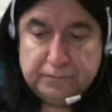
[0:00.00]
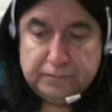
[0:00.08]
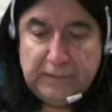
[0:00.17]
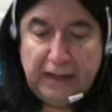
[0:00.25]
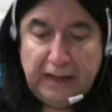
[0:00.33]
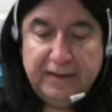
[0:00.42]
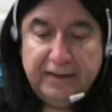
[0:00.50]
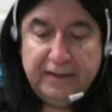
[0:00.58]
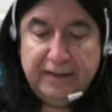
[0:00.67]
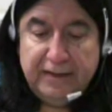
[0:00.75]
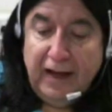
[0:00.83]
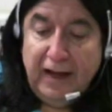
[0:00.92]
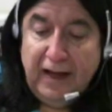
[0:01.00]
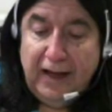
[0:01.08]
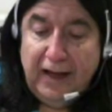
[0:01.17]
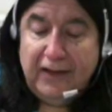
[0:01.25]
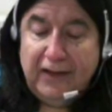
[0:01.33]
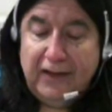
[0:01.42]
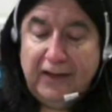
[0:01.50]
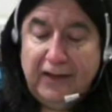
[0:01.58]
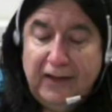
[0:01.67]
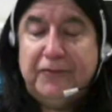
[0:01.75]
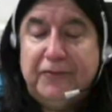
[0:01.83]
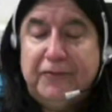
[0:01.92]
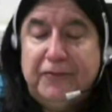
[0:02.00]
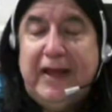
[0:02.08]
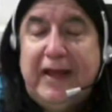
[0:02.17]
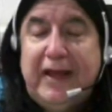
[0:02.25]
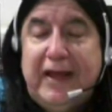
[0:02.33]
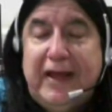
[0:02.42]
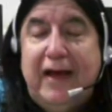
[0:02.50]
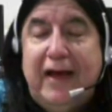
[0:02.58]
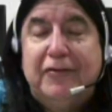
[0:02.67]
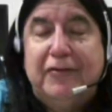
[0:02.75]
Now, if we have a break now,